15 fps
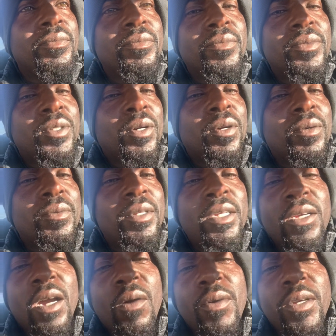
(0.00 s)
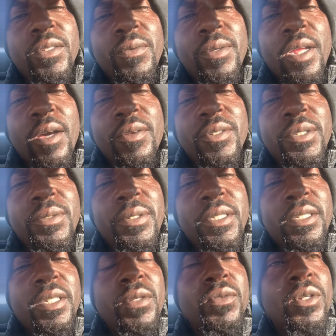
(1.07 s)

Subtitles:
So he always went out in the streets, and he was